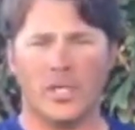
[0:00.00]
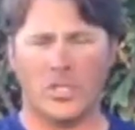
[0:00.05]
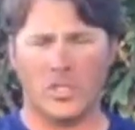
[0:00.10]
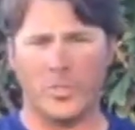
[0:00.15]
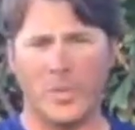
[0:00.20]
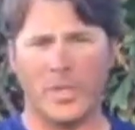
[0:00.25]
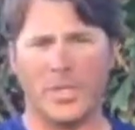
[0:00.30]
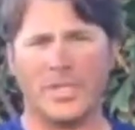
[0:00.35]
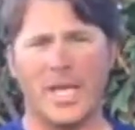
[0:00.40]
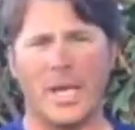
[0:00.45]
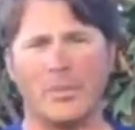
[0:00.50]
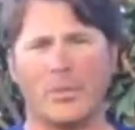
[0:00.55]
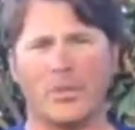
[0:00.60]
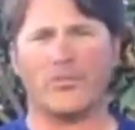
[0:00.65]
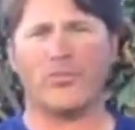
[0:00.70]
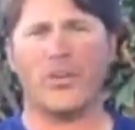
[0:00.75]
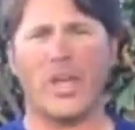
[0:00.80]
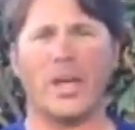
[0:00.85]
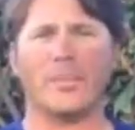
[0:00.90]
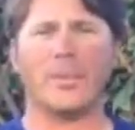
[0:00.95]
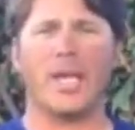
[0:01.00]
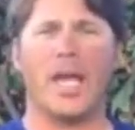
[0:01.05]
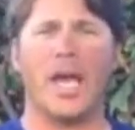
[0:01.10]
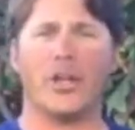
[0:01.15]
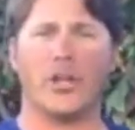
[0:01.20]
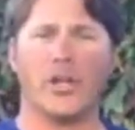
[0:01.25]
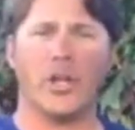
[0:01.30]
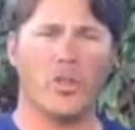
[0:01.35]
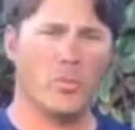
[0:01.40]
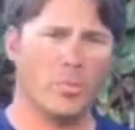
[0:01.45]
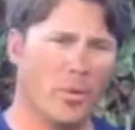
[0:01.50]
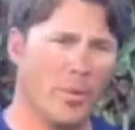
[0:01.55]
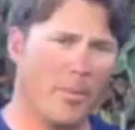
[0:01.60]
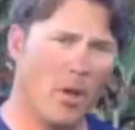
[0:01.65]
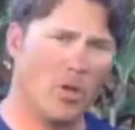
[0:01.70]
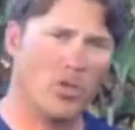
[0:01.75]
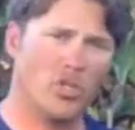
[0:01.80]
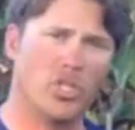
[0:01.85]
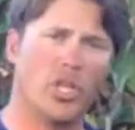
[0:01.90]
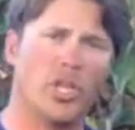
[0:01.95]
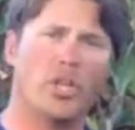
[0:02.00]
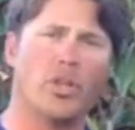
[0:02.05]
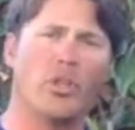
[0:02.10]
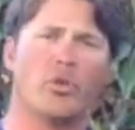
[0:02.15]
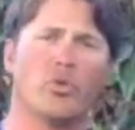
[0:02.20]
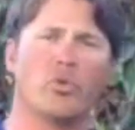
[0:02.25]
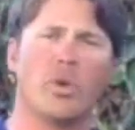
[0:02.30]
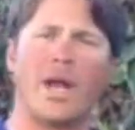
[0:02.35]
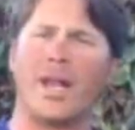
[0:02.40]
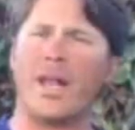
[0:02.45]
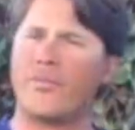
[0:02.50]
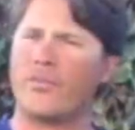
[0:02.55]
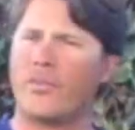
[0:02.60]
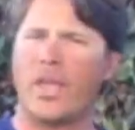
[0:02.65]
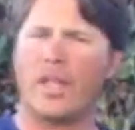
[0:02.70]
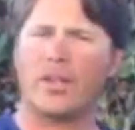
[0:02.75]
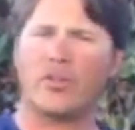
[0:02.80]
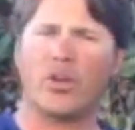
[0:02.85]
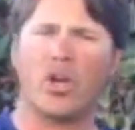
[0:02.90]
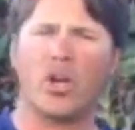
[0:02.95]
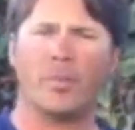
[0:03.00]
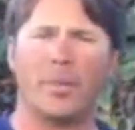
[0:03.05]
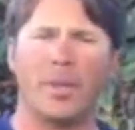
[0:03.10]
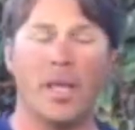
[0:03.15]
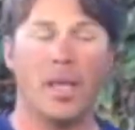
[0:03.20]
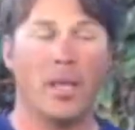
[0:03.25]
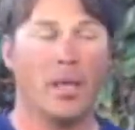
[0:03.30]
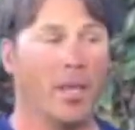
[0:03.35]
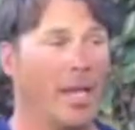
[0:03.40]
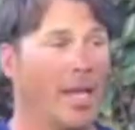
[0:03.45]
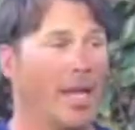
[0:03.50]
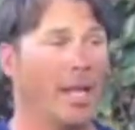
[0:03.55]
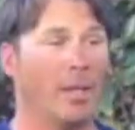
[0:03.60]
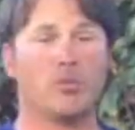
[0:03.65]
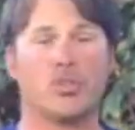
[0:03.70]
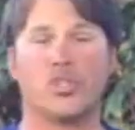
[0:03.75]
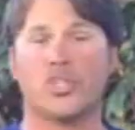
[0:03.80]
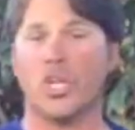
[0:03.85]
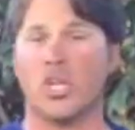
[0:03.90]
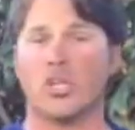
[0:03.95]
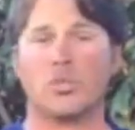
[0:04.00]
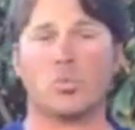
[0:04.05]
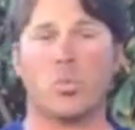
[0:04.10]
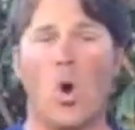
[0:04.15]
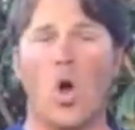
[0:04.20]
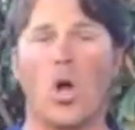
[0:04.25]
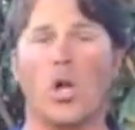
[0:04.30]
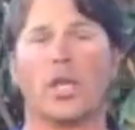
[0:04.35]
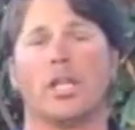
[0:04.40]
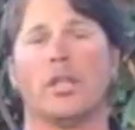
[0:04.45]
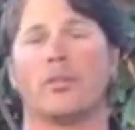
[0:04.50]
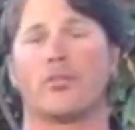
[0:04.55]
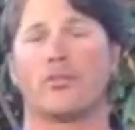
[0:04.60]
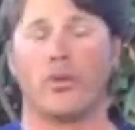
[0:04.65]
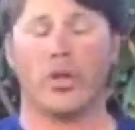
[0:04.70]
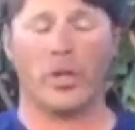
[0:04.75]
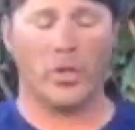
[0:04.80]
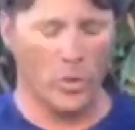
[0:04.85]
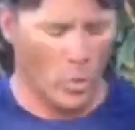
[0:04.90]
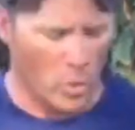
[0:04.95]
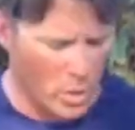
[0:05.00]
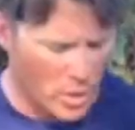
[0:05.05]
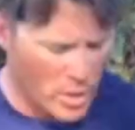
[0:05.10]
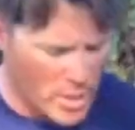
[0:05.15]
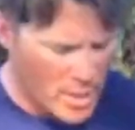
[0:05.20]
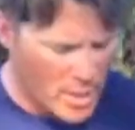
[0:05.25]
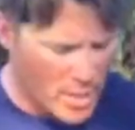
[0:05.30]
to spend time with the family. I had another promotion to do right after that tournament, and I'm just walking in the front door.